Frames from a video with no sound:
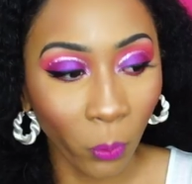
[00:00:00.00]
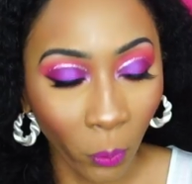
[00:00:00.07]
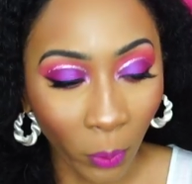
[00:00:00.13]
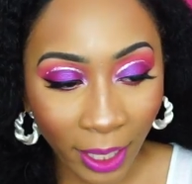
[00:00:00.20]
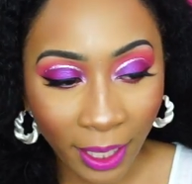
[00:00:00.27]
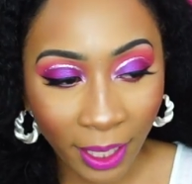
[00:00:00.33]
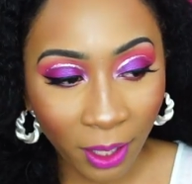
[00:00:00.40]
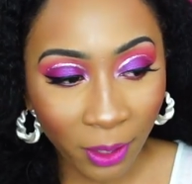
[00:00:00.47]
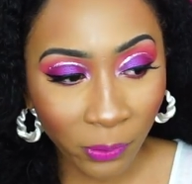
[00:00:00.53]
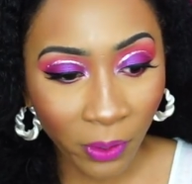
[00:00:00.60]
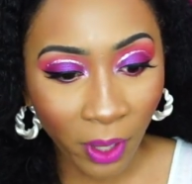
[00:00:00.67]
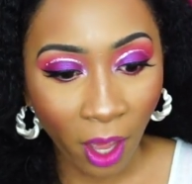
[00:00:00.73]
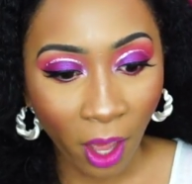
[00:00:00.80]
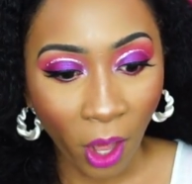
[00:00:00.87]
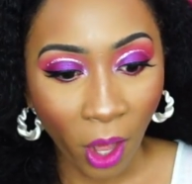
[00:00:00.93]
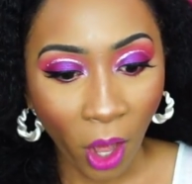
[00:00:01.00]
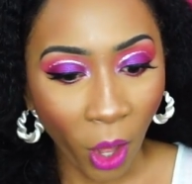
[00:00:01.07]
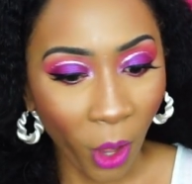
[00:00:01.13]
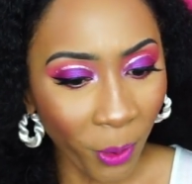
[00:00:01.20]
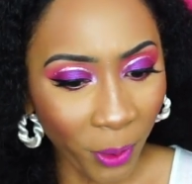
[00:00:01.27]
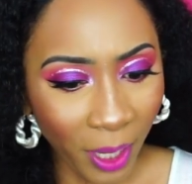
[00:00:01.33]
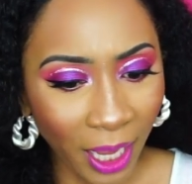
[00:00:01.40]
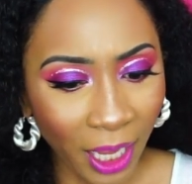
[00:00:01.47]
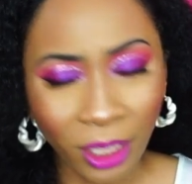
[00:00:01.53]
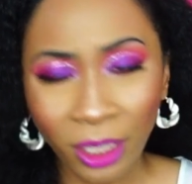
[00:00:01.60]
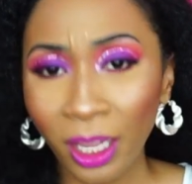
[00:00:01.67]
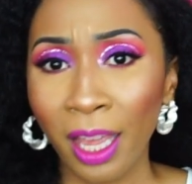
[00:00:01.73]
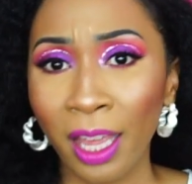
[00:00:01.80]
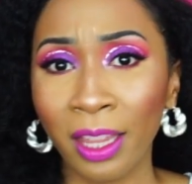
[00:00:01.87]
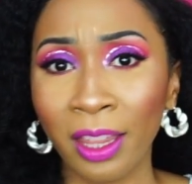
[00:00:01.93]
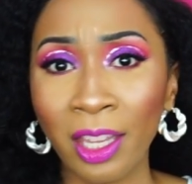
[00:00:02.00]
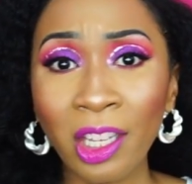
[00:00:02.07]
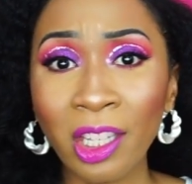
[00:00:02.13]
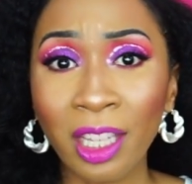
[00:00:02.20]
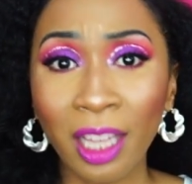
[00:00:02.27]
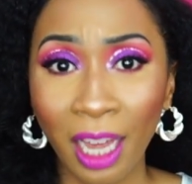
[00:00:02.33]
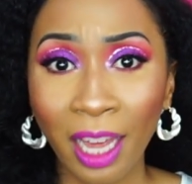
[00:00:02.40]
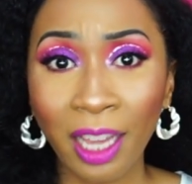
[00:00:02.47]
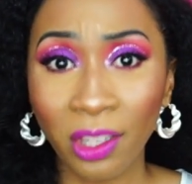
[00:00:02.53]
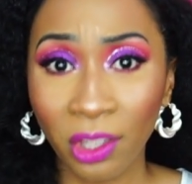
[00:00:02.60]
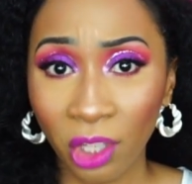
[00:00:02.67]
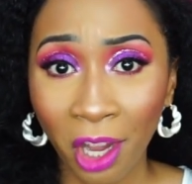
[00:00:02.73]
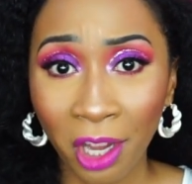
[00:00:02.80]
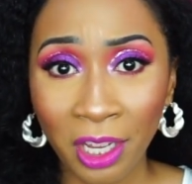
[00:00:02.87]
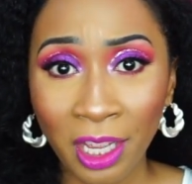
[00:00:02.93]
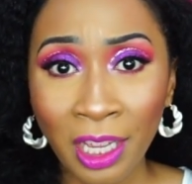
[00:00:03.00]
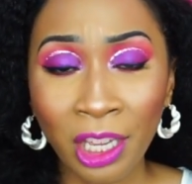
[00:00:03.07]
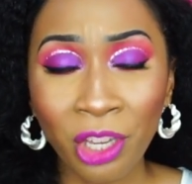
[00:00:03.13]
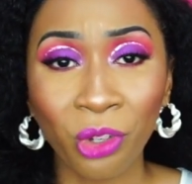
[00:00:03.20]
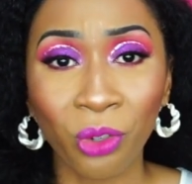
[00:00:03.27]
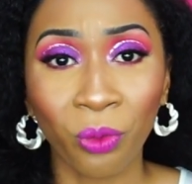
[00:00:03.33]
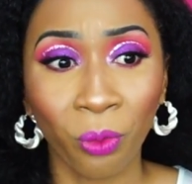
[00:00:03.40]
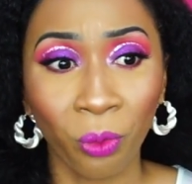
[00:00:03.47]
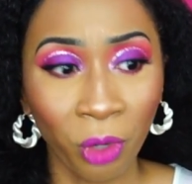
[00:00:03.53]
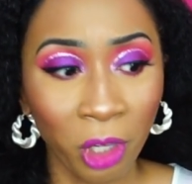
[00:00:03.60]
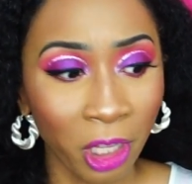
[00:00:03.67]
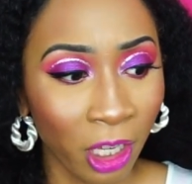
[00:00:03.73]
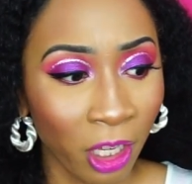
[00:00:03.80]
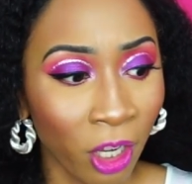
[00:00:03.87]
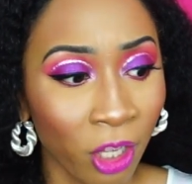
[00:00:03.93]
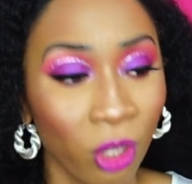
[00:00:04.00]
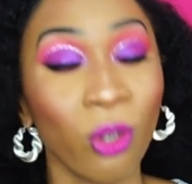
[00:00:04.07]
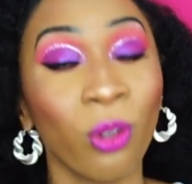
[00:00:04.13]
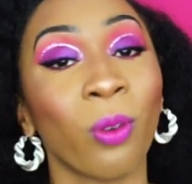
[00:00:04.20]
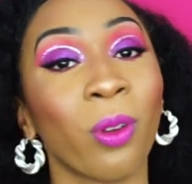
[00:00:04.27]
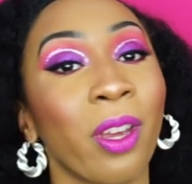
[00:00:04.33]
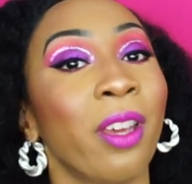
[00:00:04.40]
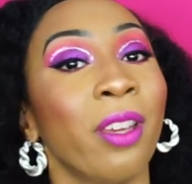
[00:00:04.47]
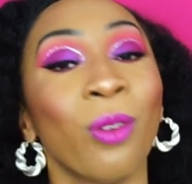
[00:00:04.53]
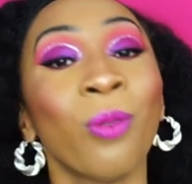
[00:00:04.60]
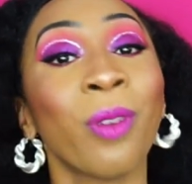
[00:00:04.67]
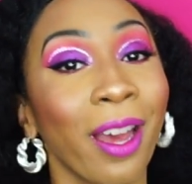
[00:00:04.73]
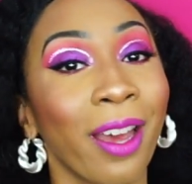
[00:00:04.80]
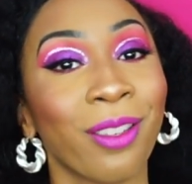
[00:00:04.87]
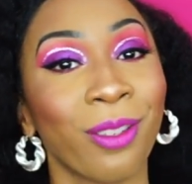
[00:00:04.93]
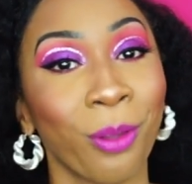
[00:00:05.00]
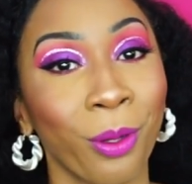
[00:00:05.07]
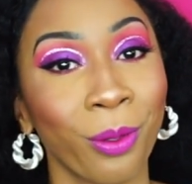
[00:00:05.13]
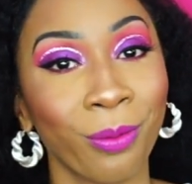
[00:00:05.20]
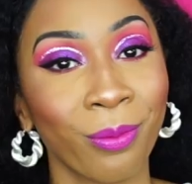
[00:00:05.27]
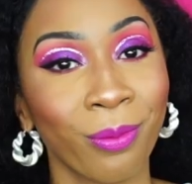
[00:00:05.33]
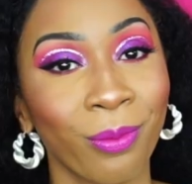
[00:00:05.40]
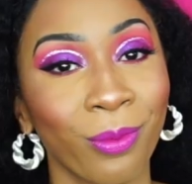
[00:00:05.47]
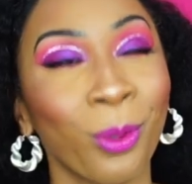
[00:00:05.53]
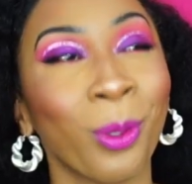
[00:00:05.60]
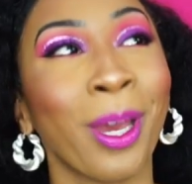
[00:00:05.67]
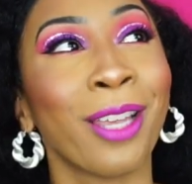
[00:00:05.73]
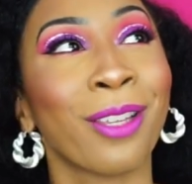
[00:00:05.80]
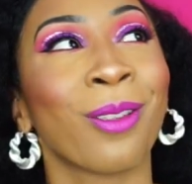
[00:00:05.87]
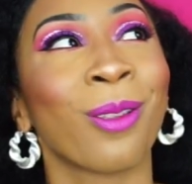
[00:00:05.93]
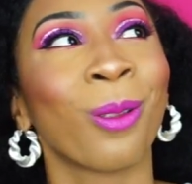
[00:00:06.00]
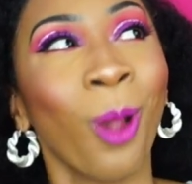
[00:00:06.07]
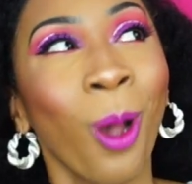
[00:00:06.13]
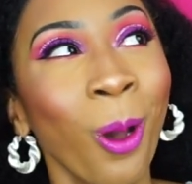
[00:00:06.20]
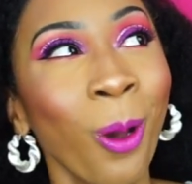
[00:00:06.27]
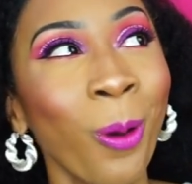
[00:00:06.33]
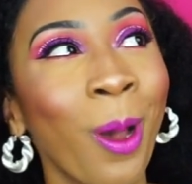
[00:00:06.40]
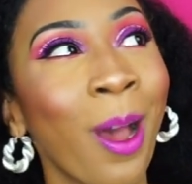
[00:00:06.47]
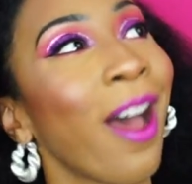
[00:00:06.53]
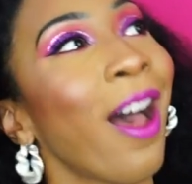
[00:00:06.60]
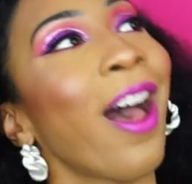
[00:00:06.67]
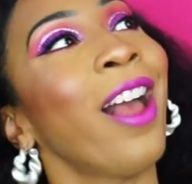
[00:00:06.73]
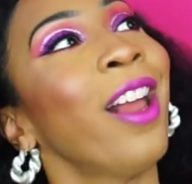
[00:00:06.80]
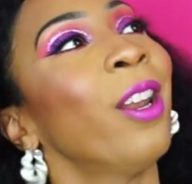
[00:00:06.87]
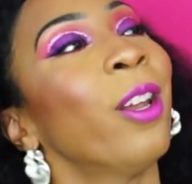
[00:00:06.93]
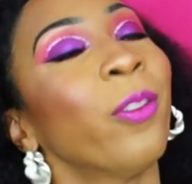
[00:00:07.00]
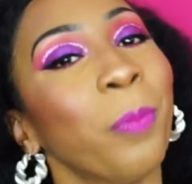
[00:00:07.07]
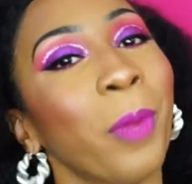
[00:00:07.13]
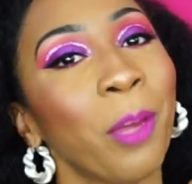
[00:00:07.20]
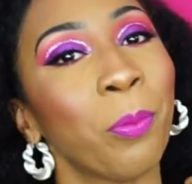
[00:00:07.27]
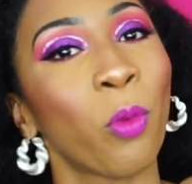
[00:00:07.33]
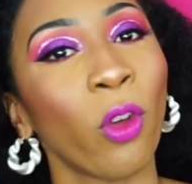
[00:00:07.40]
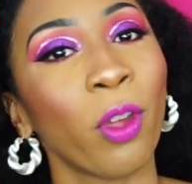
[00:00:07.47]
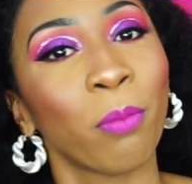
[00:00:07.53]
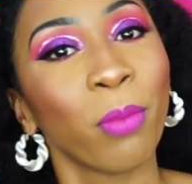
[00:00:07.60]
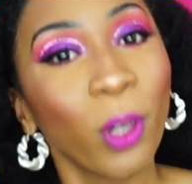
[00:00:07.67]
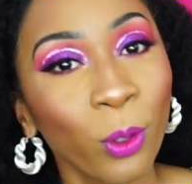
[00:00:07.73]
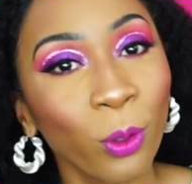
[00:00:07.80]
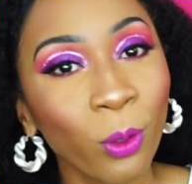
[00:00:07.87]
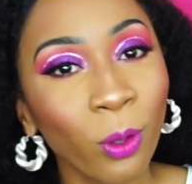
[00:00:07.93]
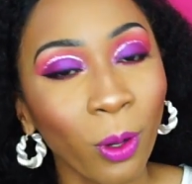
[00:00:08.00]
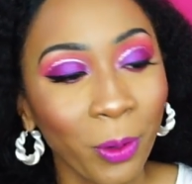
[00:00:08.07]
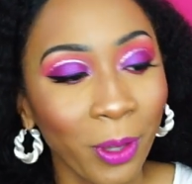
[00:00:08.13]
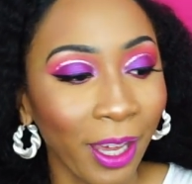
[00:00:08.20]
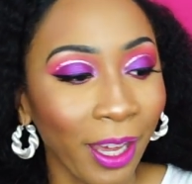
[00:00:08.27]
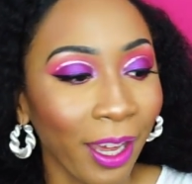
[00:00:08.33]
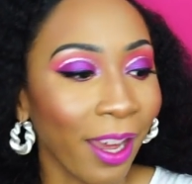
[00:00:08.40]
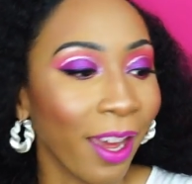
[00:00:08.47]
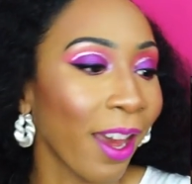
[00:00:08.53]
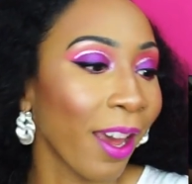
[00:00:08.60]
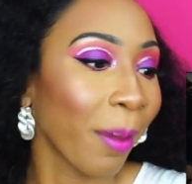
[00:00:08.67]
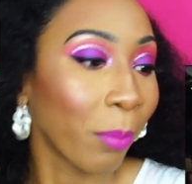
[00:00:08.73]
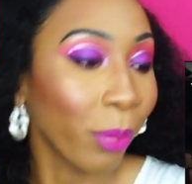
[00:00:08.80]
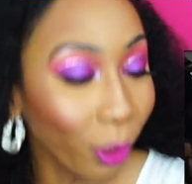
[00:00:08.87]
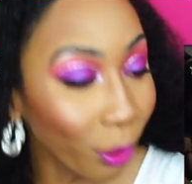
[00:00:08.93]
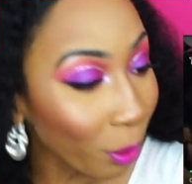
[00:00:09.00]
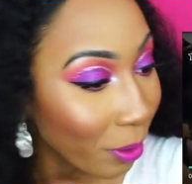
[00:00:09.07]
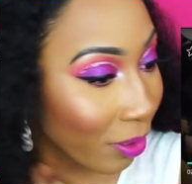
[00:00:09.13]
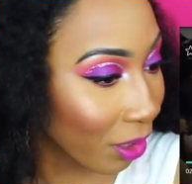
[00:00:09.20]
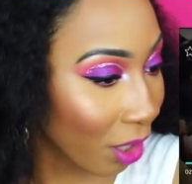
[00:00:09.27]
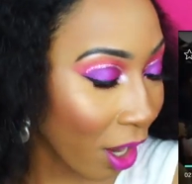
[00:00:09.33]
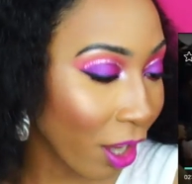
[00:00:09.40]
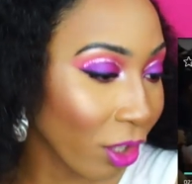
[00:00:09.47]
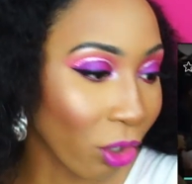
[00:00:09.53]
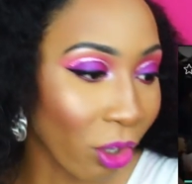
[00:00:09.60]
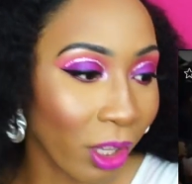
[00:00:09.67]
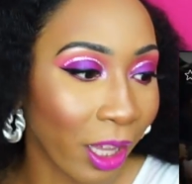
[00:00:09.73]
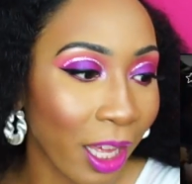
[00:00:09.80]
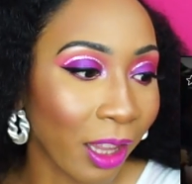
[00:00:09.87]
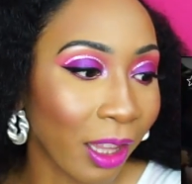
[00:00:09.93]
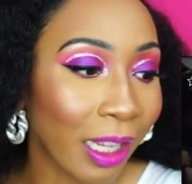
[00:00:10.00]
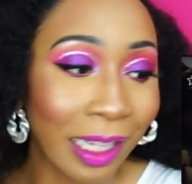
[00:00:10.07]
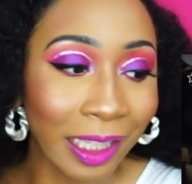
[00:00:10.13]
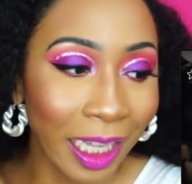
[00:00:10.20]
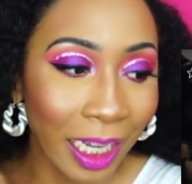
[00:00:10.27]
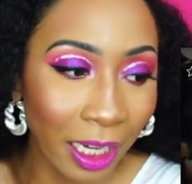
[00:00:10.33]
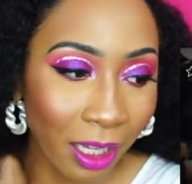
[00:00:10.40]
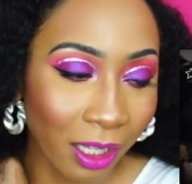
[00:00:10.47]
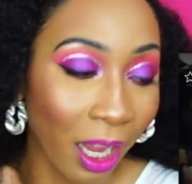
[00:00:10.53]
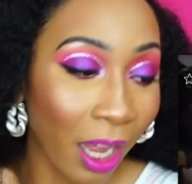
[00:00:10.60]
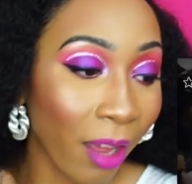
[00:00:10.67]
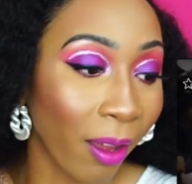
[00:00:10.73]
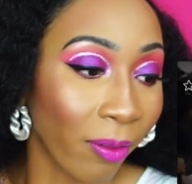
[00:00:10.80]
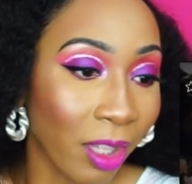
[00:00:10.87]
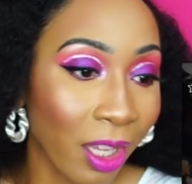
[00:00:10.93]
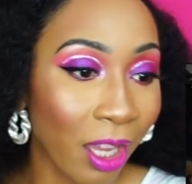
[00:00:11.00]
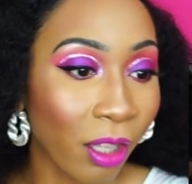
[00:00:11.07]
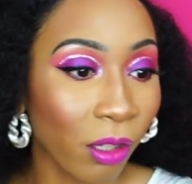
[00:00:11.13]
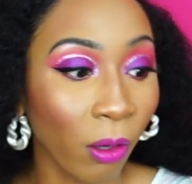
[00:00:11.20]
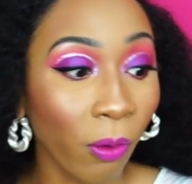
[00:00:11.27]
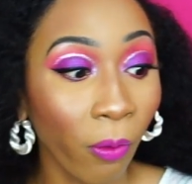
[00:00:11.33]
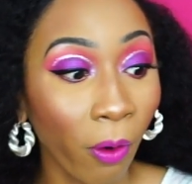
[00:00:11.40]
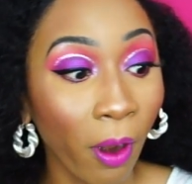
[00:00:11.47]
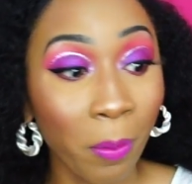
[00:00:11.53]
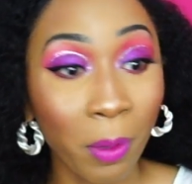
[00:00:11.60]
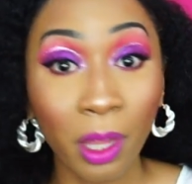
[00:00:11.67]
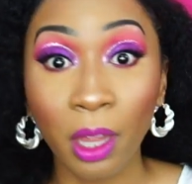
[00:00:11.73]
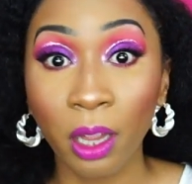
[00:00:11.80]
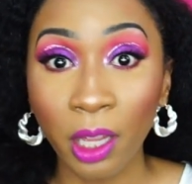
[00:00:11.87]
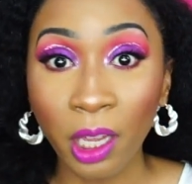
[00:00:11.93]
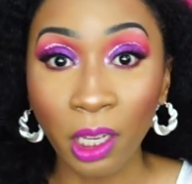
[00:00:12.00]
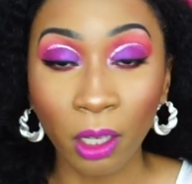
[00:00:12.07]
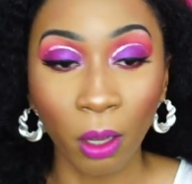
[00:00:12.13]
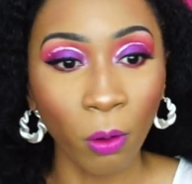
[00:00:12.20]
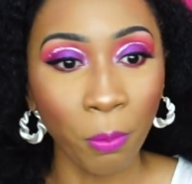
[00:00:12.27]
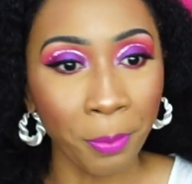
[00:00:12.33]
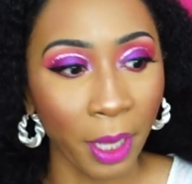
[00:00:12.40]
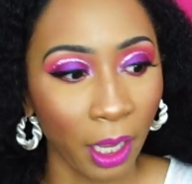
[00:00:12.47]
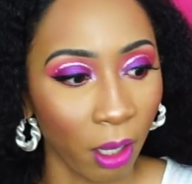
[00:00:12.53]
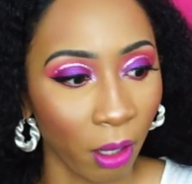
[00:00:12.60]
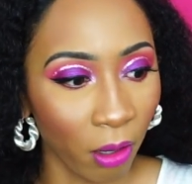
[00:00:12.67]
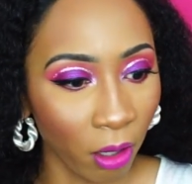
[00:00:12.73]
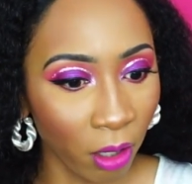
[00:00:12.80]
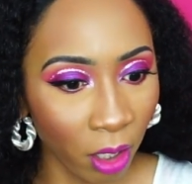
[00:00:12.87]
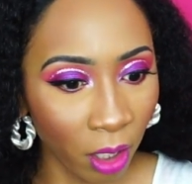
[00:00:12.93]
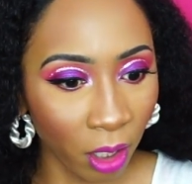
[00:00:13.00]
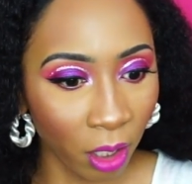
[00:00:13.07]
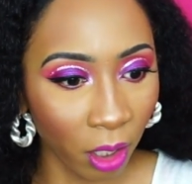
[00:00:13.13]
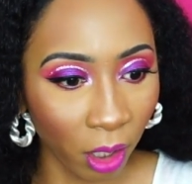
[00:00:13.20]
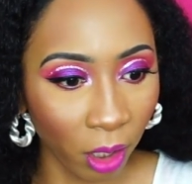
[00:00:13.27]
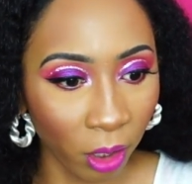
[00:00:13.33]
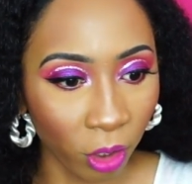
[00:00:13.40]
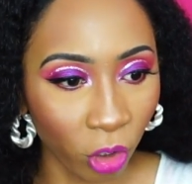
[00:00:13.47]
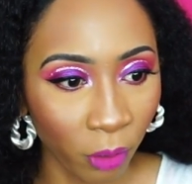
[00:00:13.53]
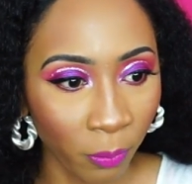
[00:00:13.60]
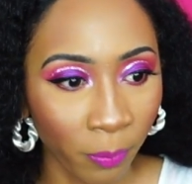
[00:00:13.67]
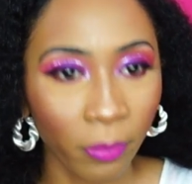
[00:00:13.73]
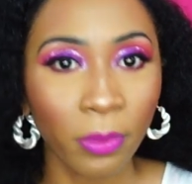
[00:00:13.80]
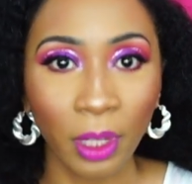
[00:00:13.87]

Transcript: wave. Okay, this guy's tutting is really good. You know, you guys know. You guys know I love my boy Blue, okay? Blue's tuts are like the cleanest I have seen so far, but Klick, oh my gosh.